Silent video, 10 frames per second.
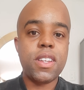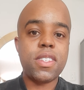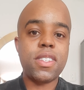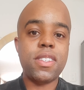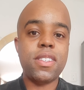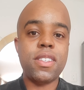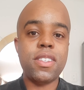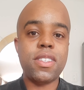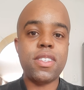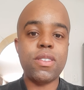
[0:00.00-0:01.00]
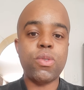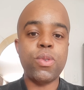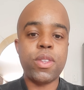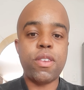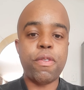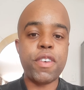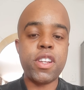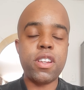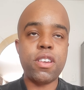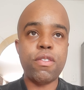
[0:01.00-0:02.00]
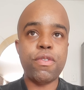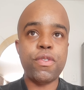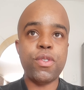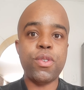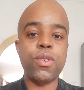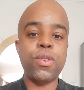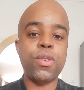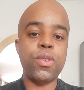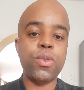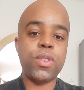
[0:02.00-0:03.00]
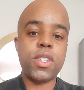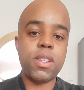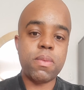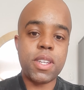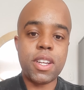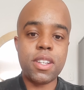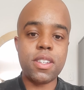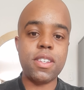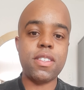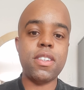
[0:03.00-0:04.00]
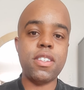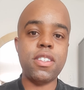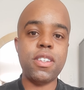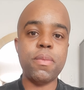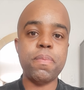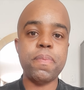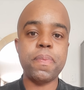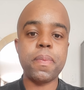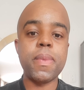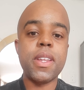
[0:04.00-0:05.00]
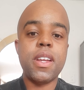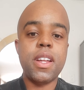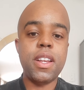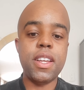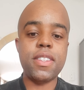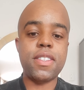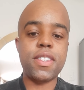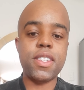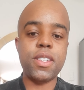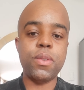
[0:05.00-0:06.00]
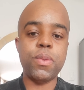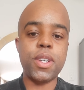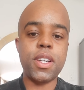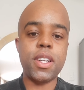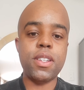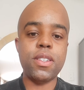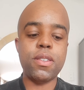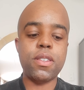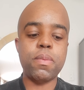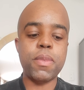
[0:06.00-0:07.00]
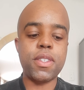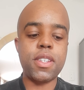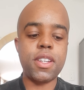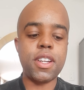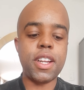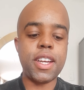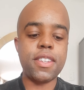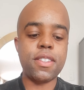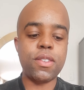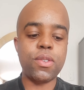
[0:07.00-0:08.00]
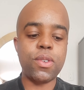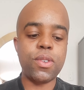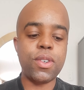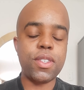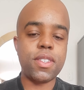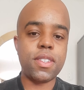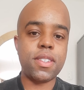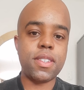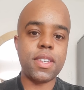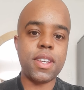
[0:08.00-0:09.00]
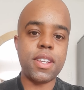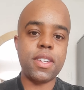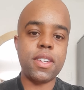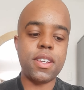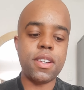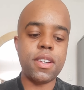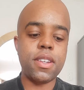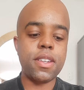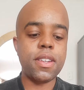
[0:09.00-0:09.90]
so this is a good defender for those teams that are interested in him. Let's see where this materializes or not. And uh,